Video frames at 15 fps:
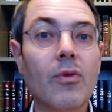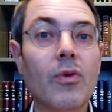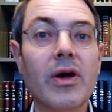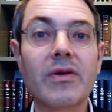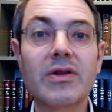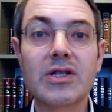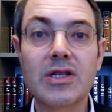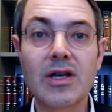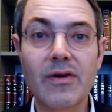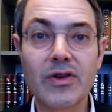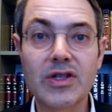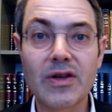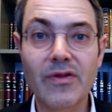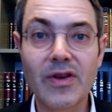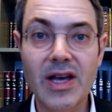we're in
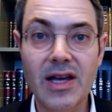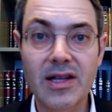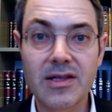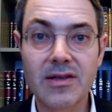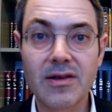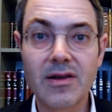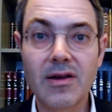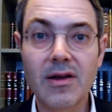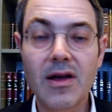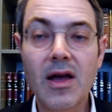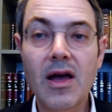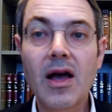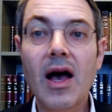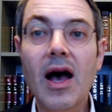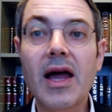service of it.
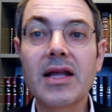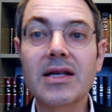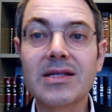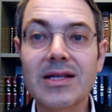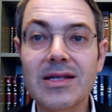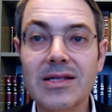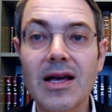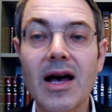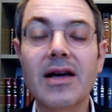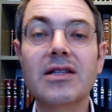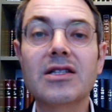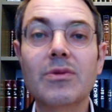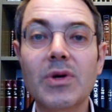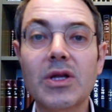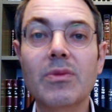And it's
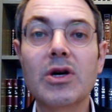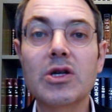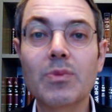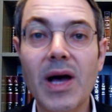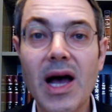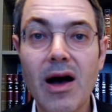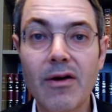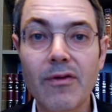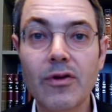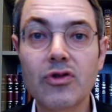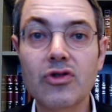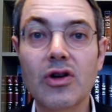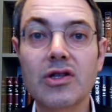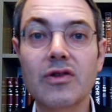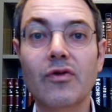designed to be the most powerful
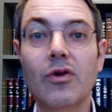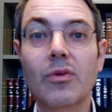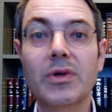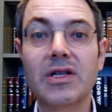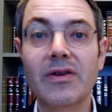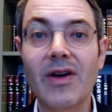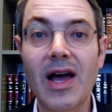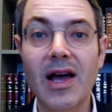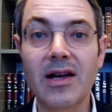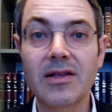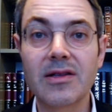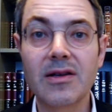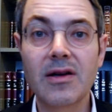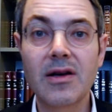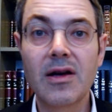transformative
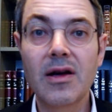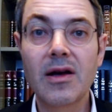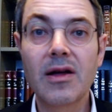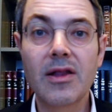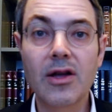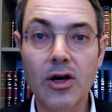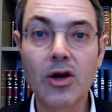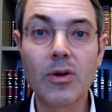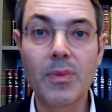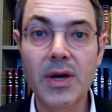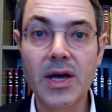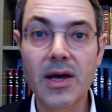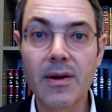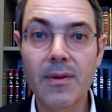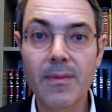act there could
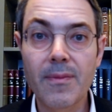be.